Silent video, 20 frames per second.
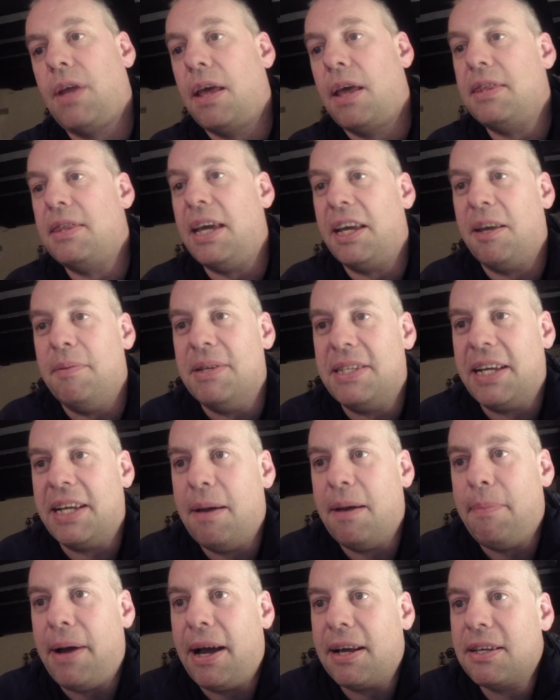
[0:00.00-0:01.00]
Thank you, Mr.
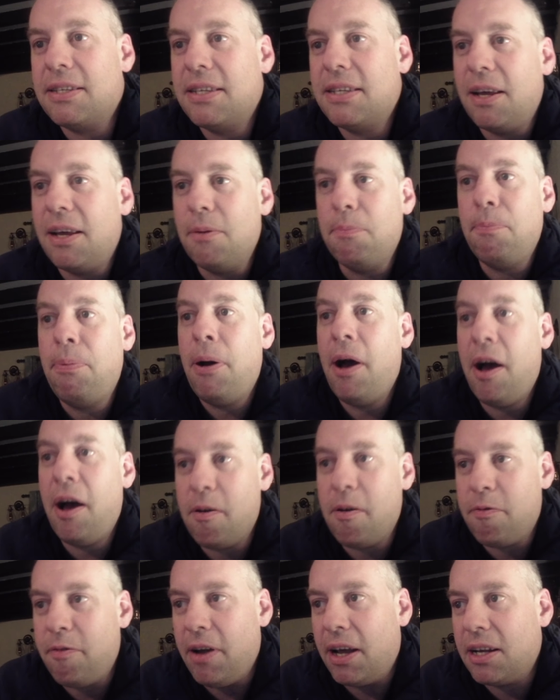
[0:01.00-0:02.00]
Kibax. So
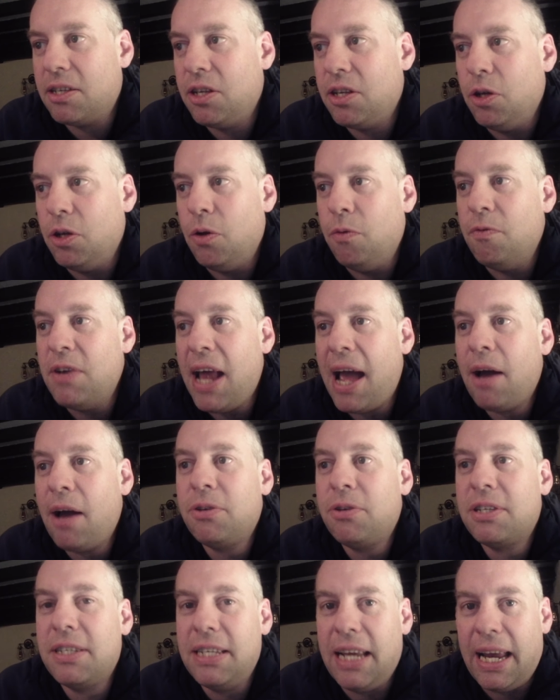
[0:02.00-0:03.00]
perfect. So you've now
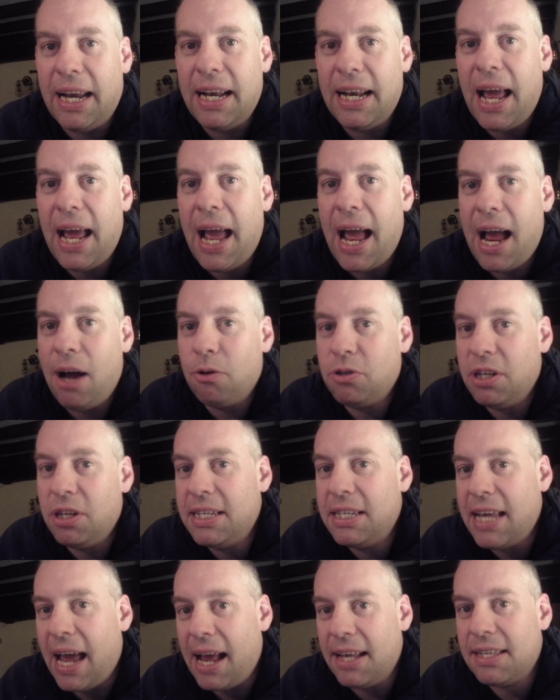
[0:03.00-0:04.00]
seen how to
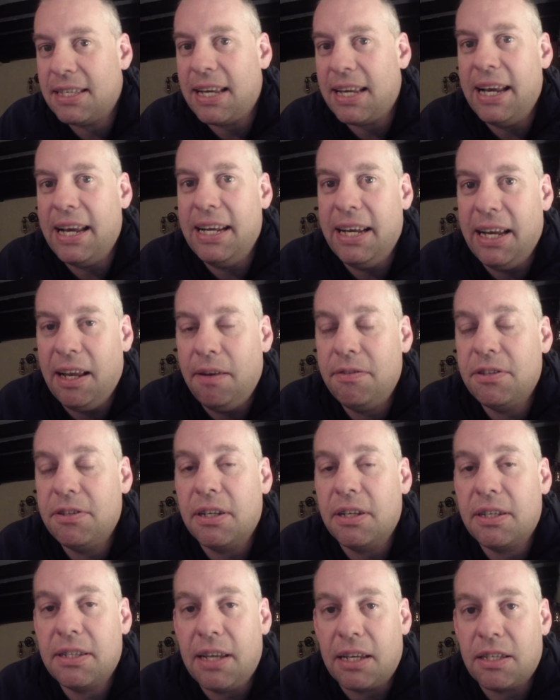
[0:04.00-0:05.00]
test a leaf
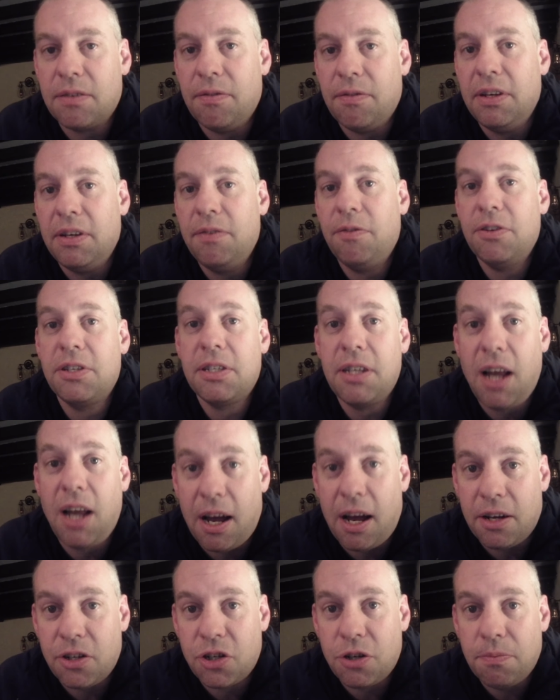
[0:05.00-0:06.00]
successfully for
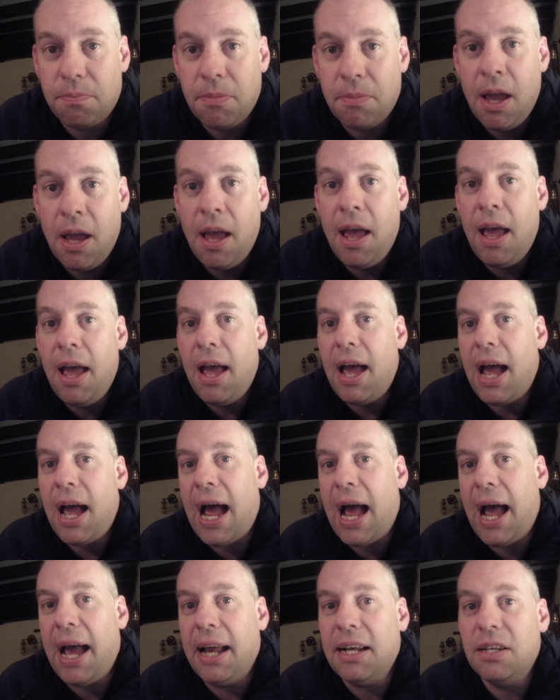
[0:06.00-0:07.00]
starch.
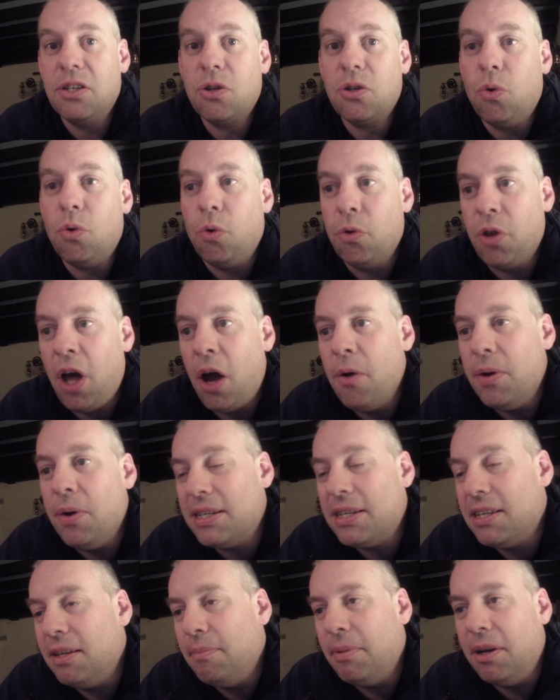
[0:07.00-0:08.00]
And although
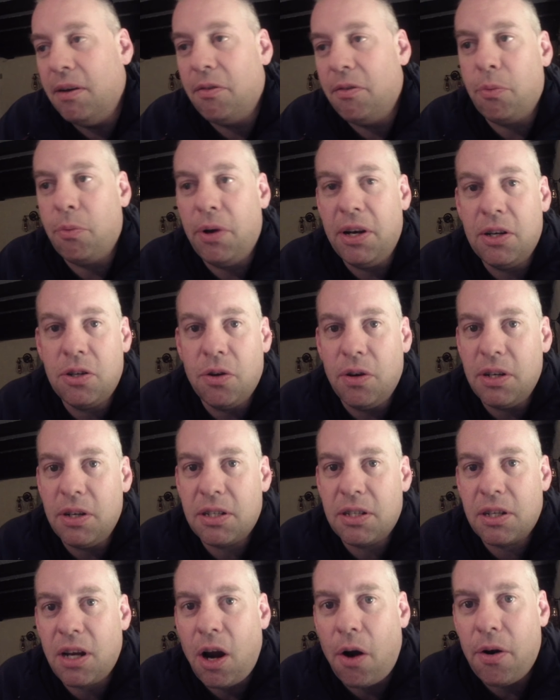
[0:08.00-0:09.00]
it's in the middle of the winter,
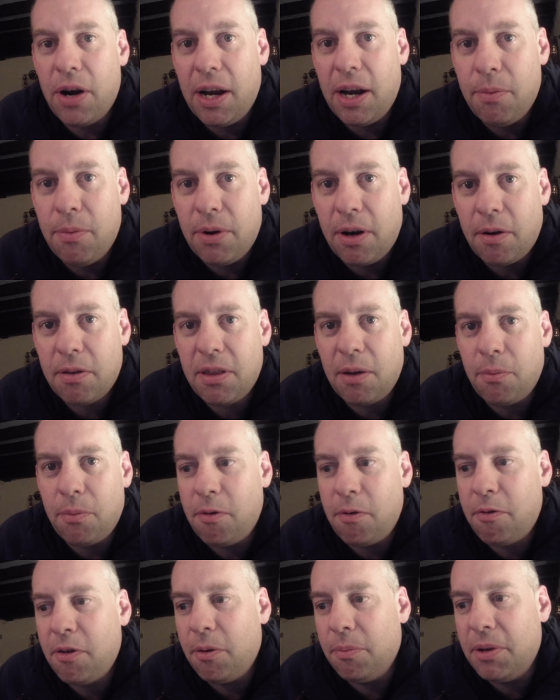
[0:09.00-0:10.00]
it's currently, when I think we
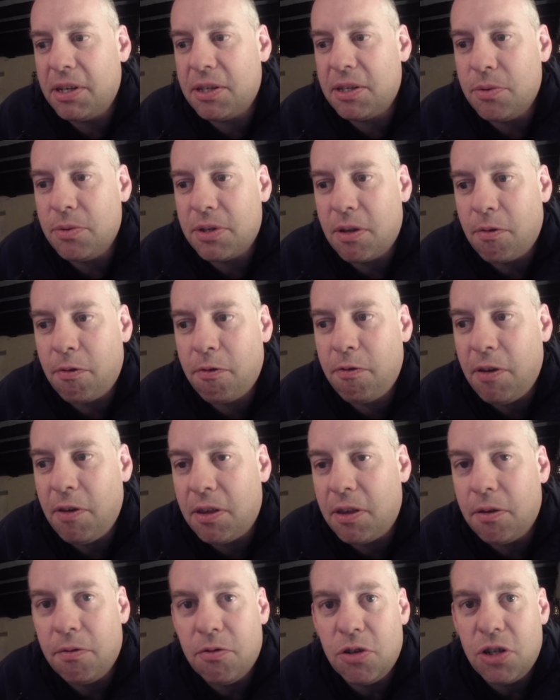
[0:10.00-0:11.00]
filmed this, it was the
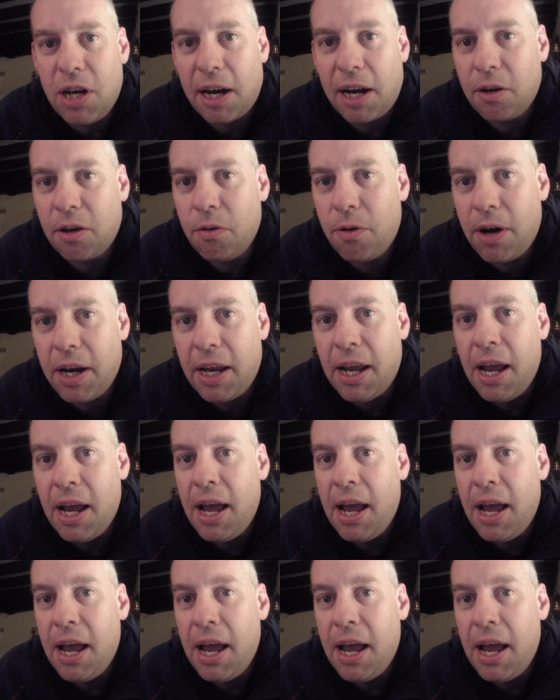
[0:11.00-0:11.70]
5th of January.